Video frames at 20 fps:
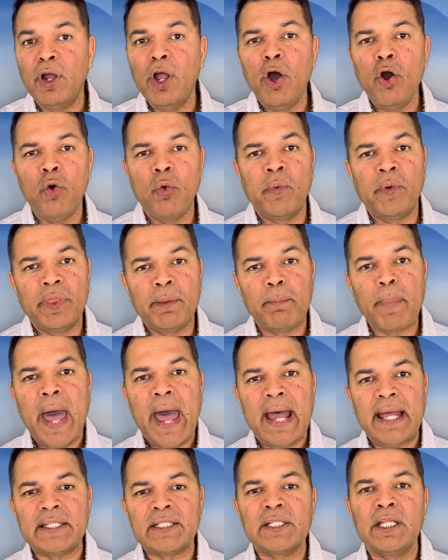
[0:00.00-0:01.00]
over the
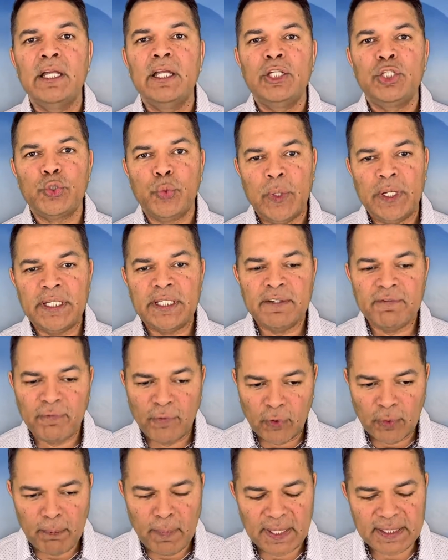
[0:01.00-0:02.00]
past 24
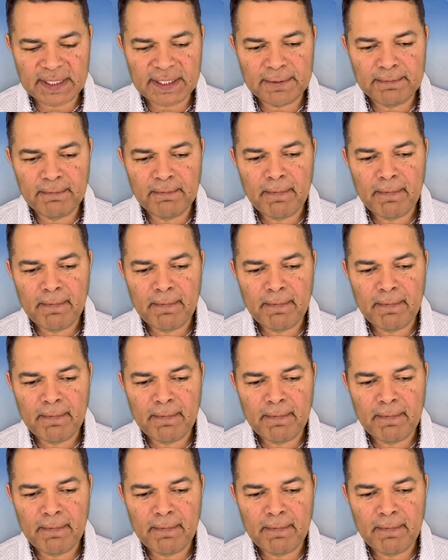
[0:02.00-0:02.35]
months.